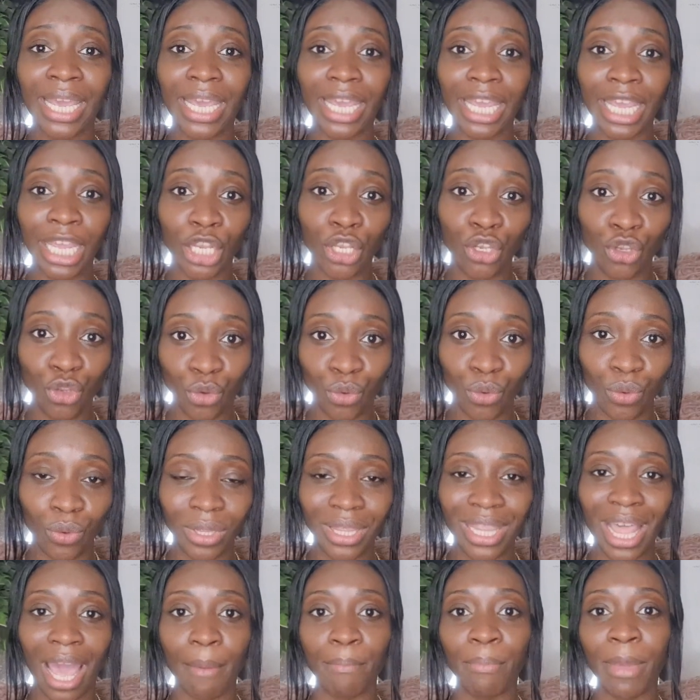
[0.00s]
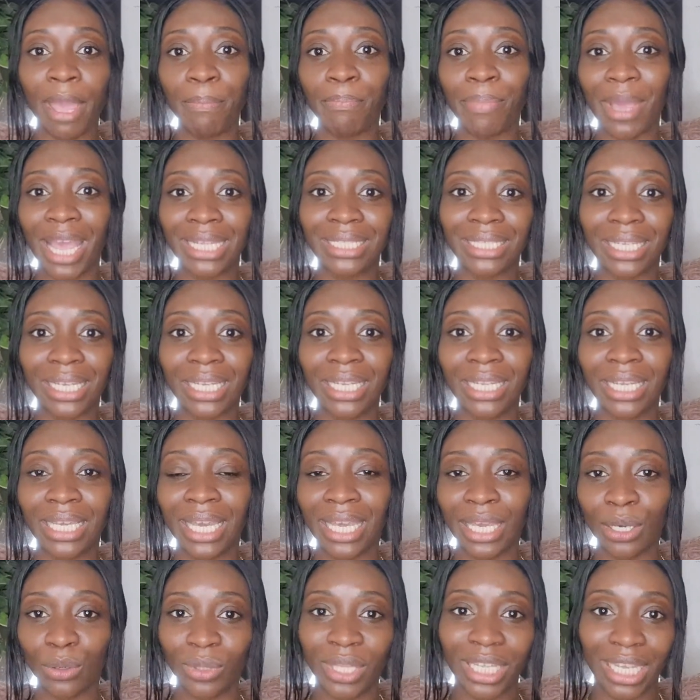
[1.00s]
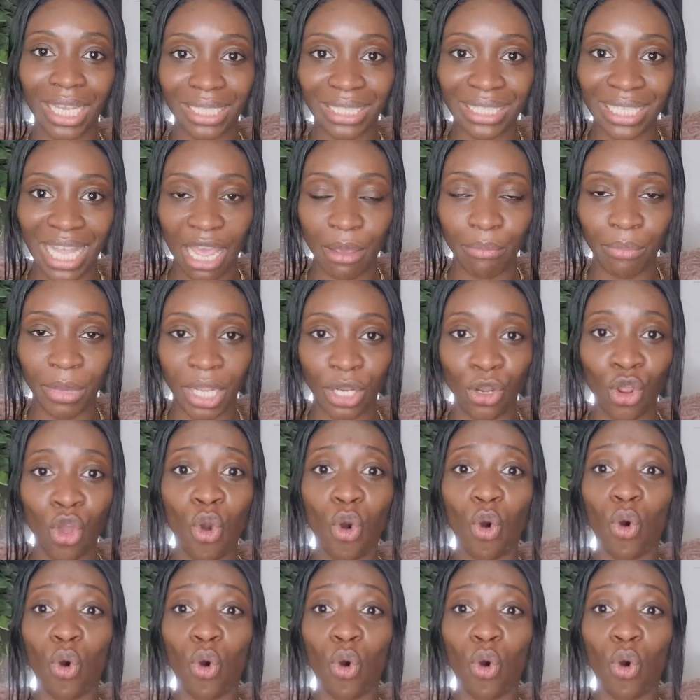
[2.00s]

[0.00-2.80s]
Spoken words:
in you that may basically kill the assignment